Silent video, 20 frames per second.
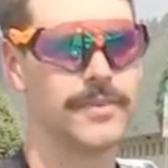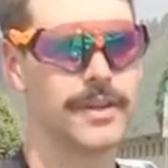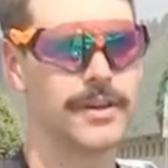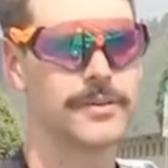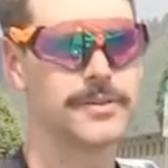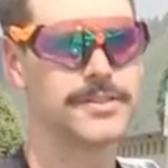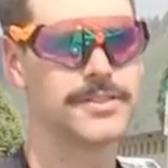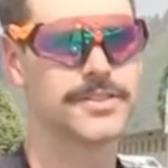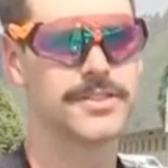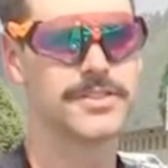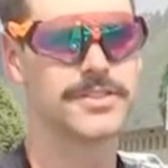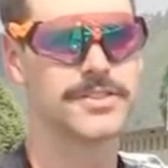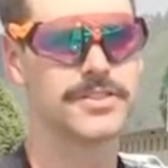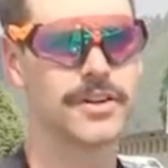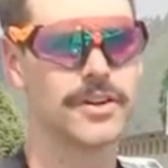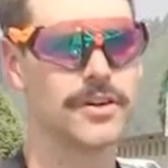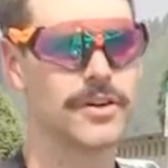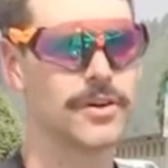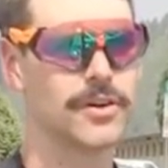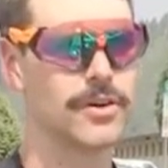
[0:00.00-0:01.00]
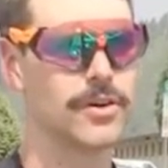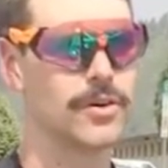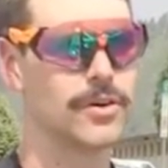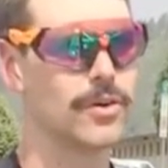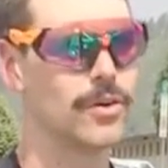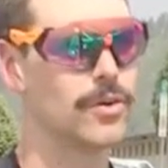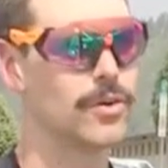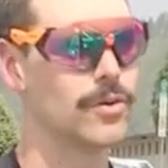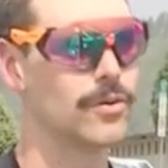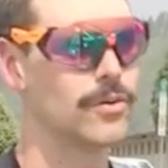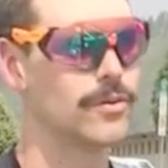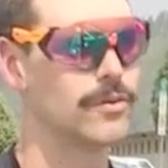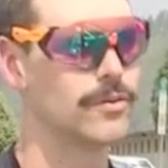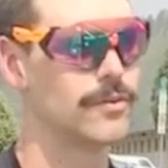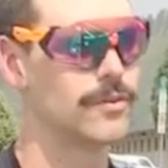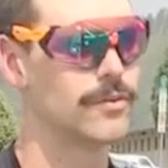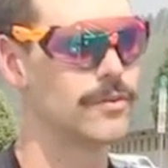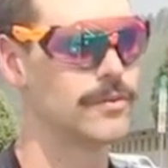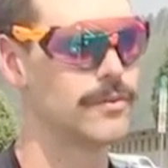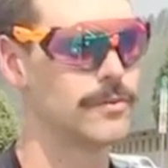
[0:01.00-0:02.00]
It was just so
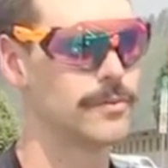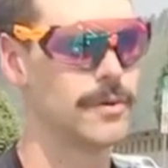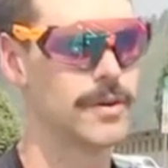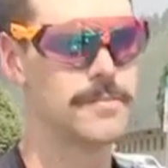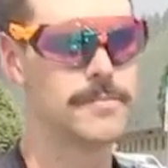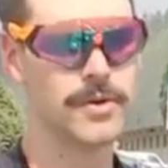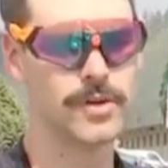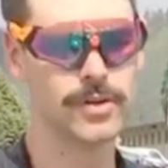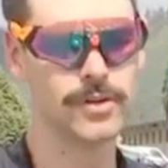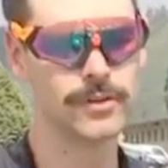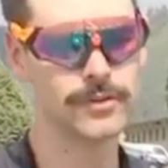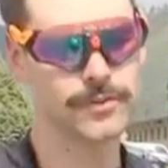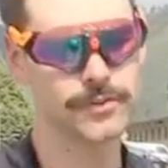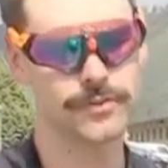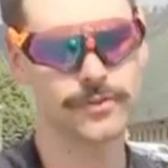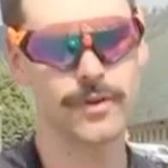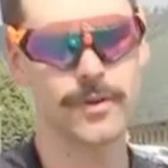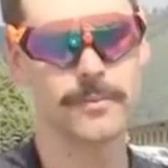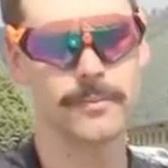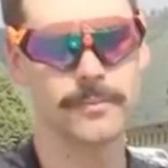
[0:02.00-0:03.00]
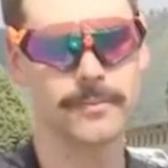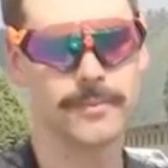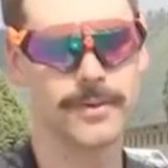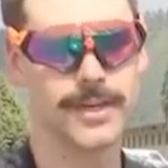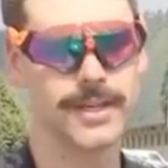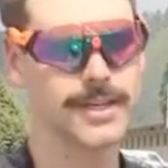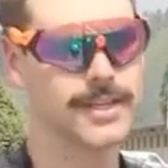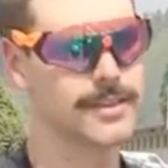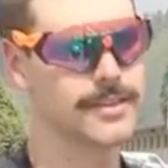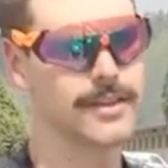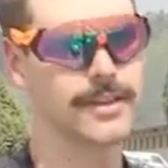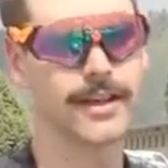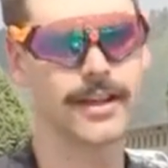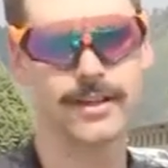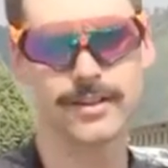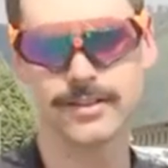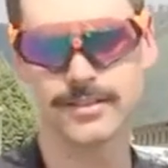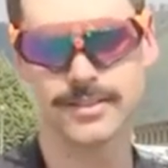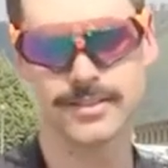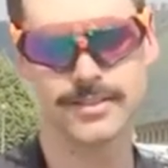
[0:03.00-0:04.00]
removed from anything
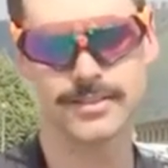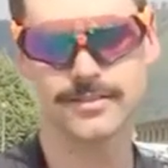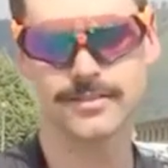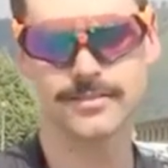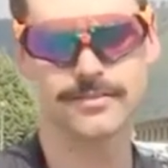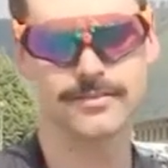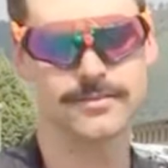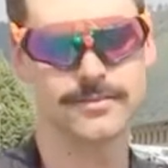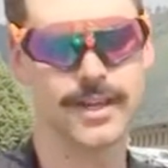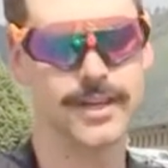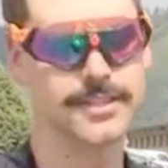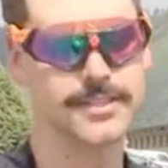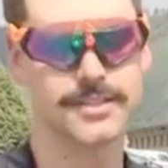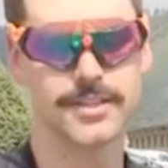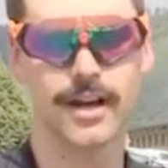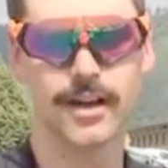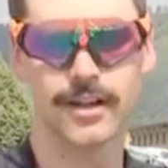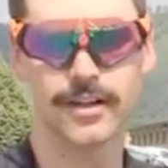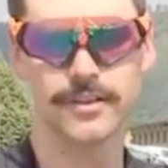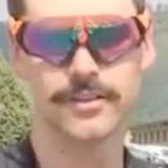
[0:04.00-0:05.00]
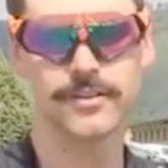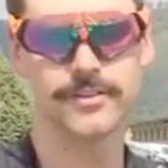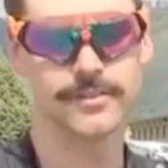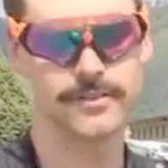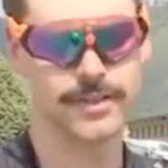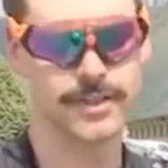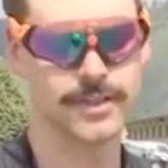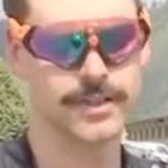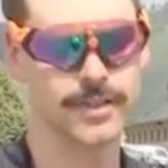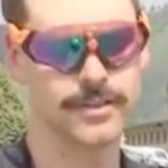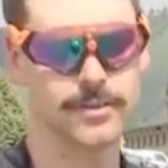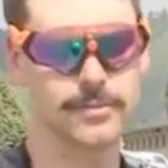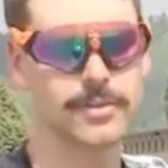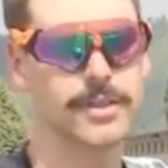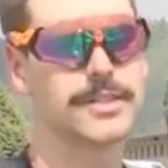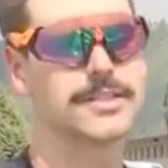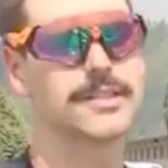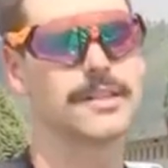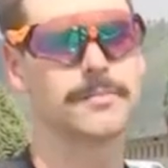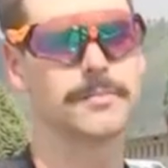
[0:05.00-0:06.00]
else I'd done, any other
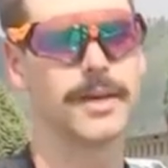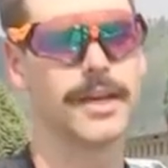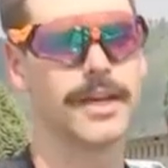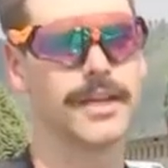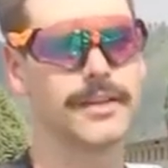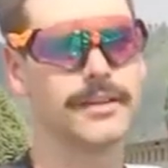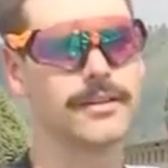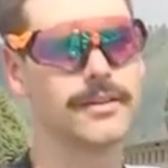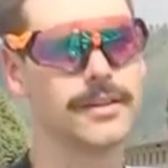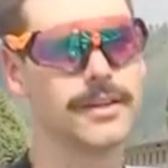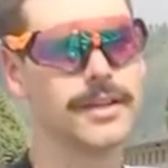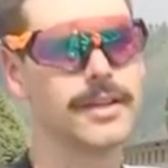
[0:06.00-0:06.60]
place I'd been.